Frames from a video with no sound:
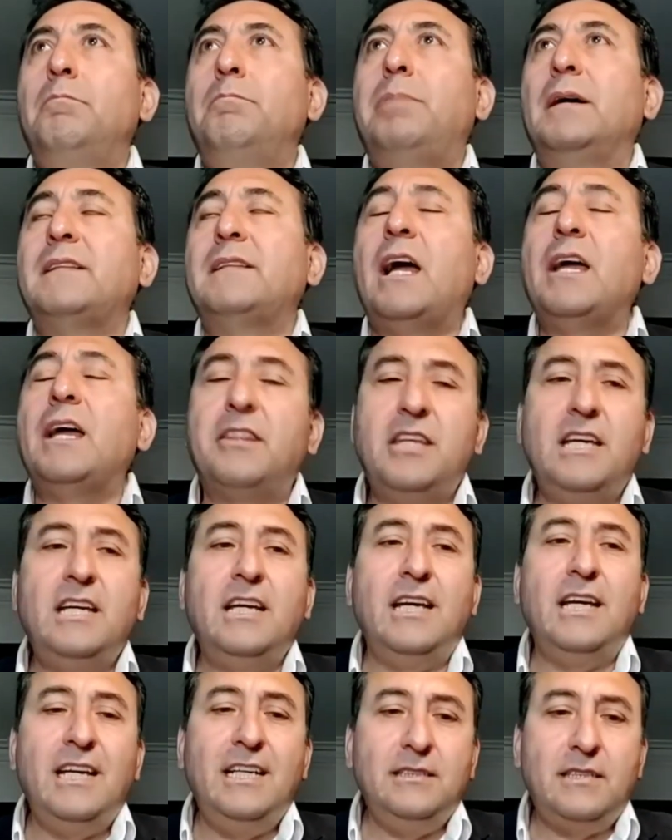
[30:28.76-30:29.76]
but I
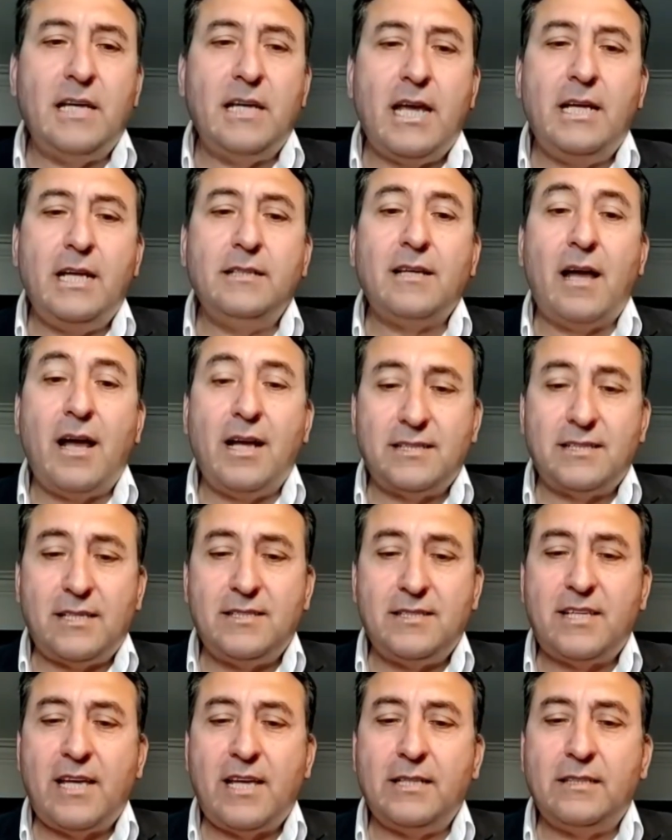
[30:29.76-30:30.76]
think in the end, as I
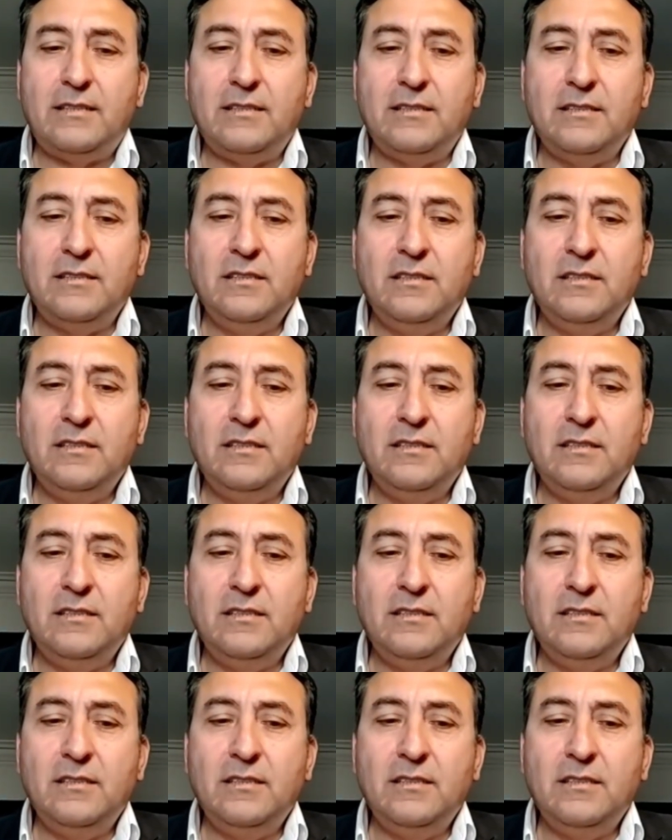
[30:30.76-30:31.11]
said,